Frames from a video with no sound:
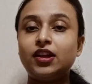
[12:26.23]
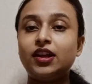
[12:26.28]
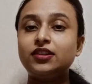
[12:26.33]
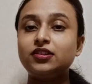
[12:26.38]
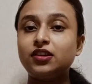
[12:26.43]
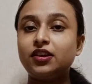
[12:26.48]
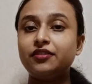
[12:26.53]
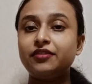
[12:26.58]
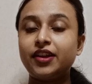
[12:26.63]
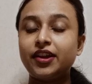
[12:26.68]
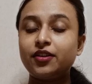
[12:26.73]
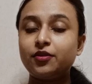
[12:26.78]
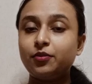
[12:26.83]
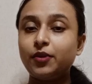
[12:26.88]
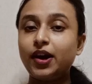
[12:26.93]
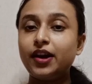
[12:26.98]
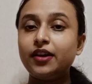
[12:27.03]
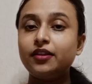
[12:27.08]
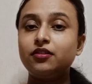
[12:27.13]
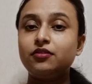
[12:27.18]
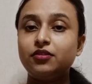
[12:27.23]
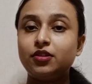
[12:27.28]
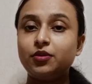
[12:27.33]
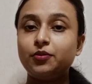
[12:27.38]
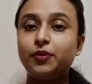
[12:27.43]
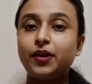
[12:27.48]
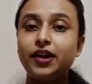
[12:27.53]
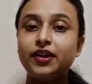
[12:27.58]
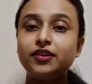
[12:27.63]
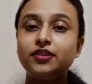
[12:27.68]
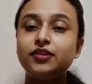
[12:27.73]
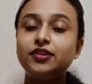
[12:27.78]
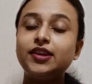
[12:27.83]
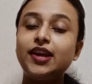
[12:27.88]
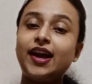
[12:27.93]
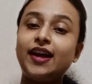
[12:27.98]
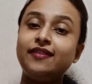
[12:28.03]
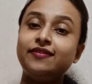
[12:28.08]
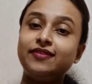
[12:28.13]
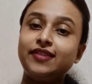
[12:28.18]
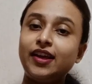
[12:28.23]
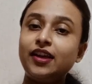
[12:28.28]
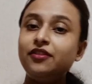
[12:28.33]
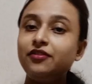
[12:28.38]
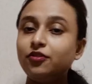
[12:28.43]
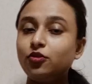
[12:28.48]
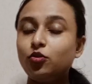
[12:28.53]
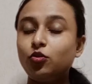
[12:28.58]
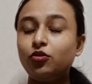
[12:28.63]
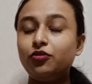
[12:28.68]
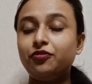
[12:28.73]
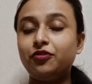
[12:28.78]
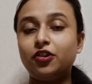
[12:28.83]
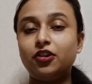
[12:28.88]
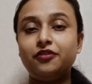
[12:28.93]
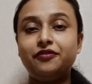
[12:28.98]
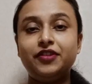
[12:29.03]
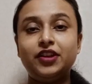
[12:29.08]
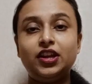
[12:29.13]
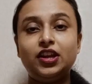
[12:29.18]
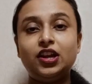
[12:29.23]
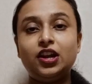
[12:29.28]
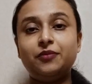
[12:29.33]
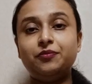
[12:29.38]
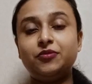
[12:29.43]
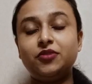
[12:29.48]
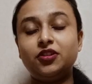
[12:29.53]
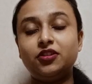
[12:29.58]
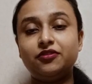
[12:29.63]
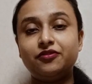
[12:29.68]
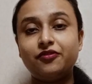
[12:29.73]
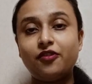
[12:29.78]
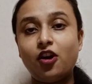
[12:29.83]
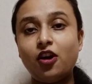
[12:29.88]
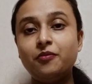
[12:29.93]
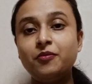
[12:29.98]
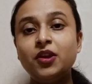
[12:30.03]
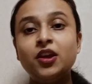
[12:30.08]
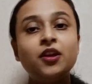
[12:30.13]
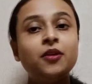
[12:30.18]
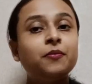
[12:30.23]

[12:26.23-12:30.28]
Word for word: that are requi required and then go for filling up this form